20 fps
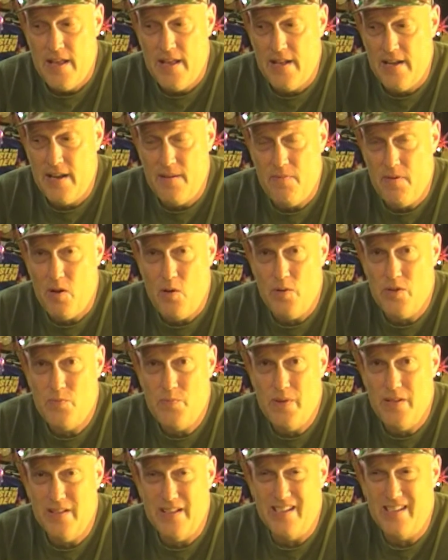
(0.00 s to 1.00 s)
And I've always
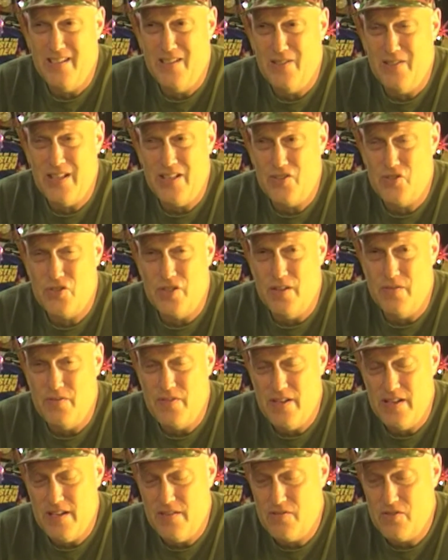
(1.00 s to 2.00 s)
been like, oh, that
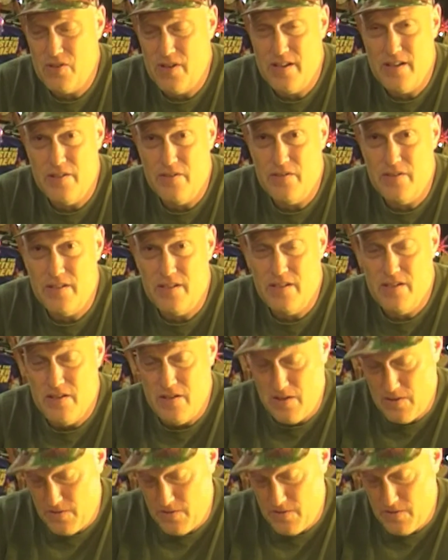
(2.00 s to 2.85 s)
stuff, and I've tried other things, you